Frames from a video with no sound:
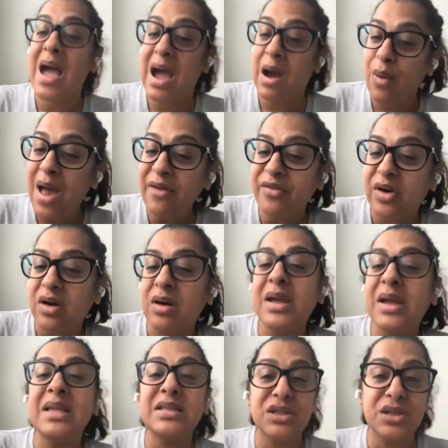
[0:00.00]
However,
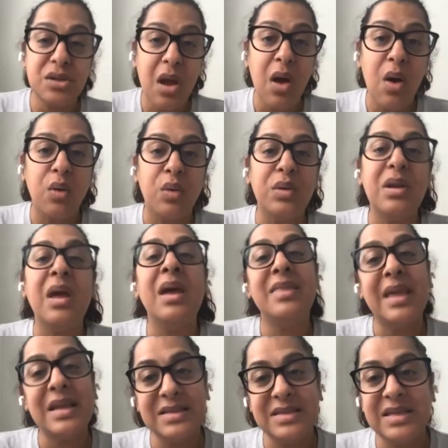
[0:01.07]
it's known
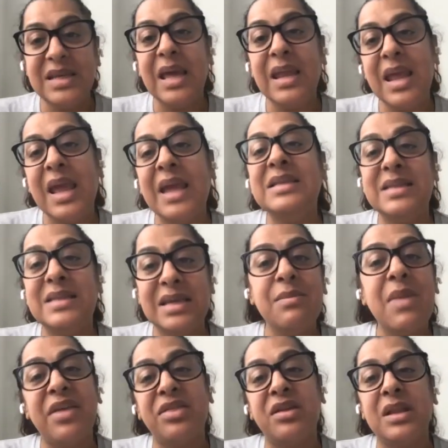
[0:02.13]
that DNA
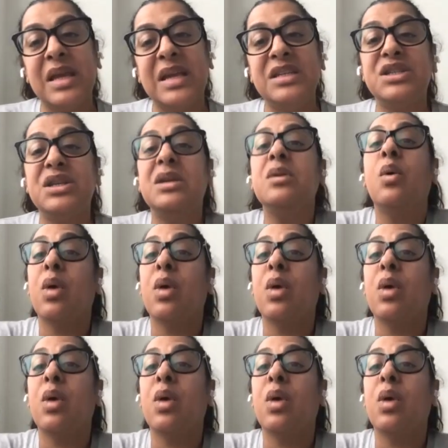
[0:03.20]
demethylation